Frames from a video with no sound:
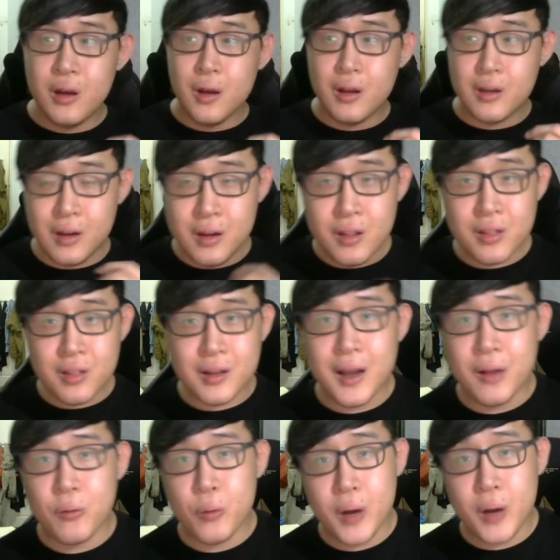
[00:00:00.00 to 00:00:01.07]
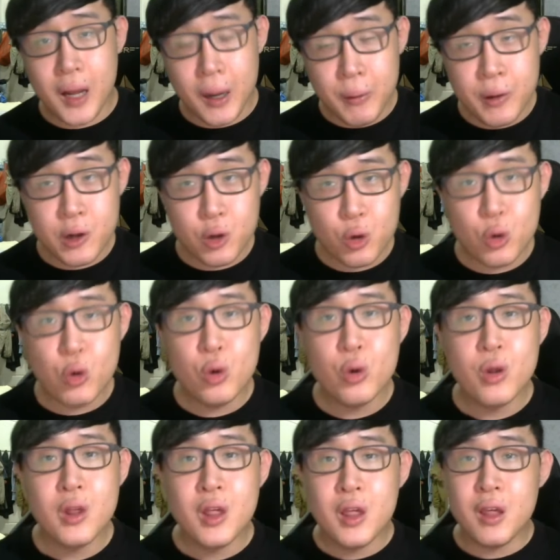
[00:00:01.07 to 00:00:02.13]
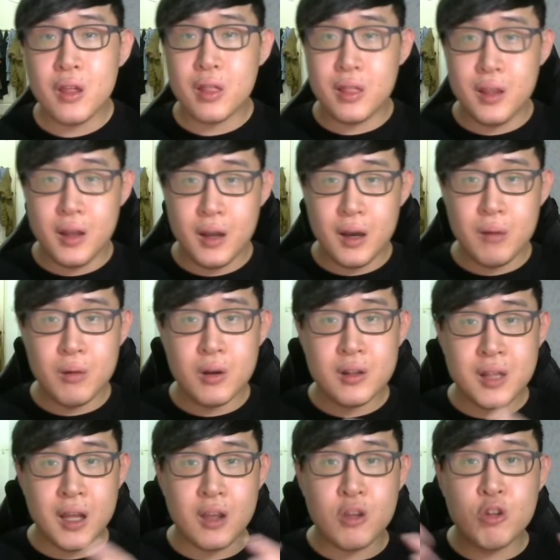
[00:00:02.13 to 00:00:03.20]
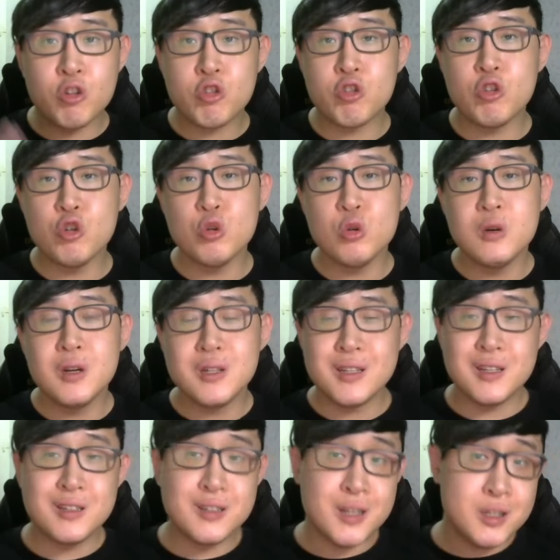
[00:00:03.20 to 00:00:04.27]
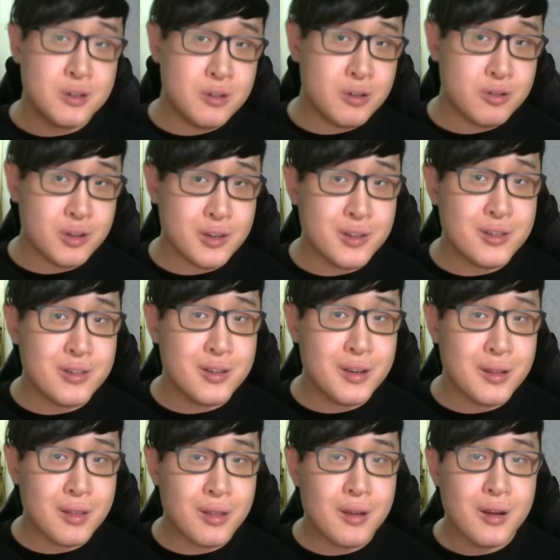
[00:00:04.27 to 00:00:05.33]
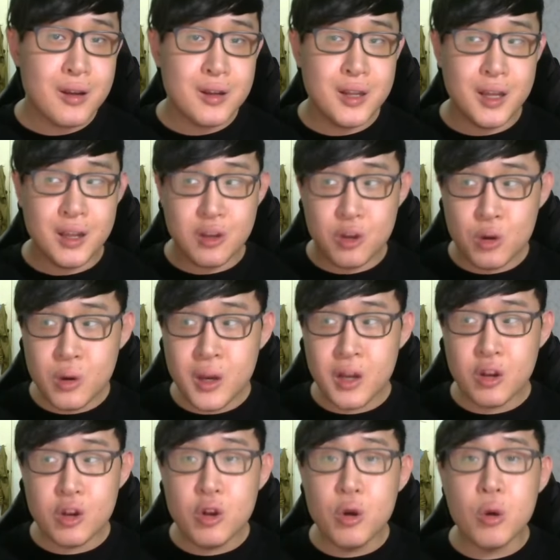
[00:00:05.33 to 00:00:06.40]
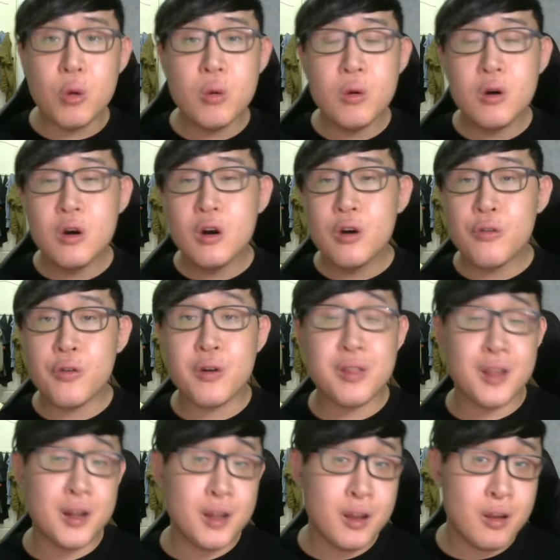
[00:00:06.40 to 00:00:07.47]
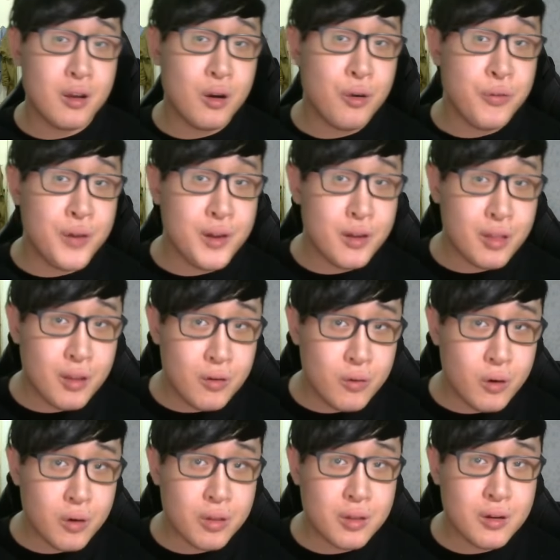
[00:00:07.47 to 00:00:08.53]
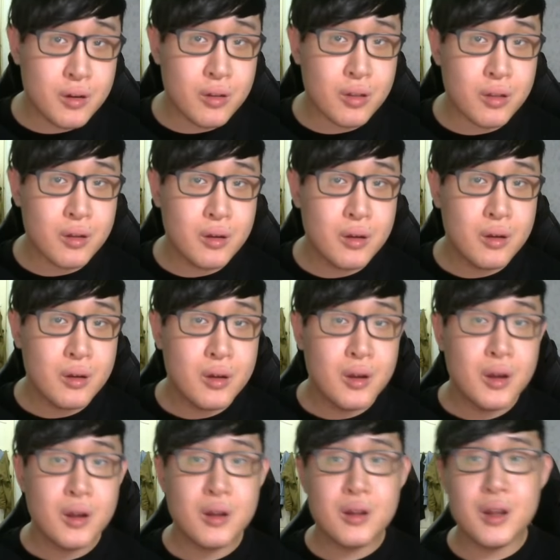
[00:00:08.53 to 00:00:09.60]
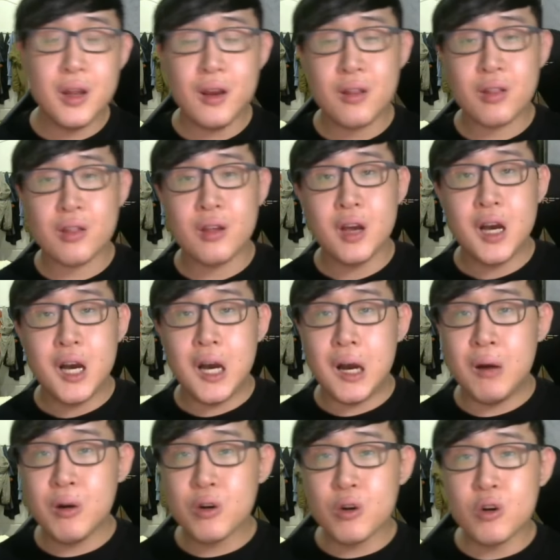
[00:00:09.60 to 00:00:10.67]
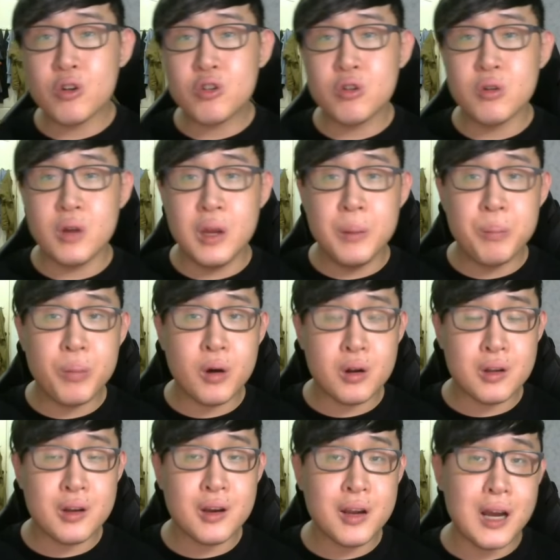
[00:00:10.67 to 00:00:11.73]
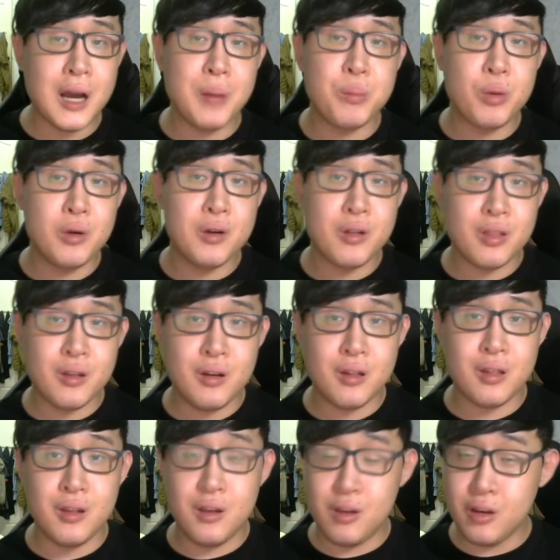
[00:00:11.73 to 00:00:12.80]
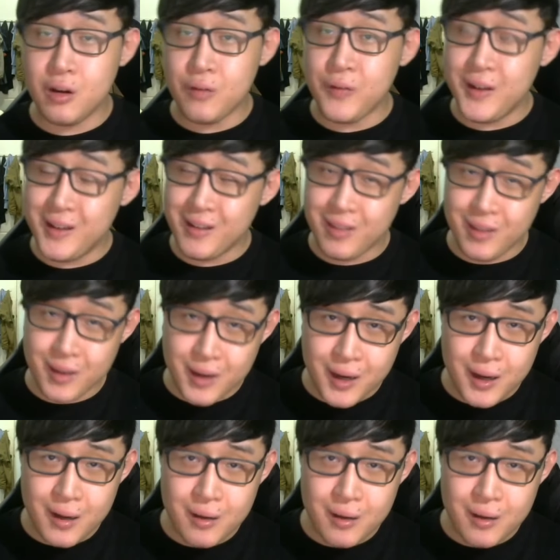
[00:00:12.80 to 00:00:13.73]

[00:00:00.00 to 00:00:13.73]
in this guide, what I will do is that I will take you through the general strategies that you need to know for setting your fantasy rosters. Next, I will go through important card bonuses in your fantasy card.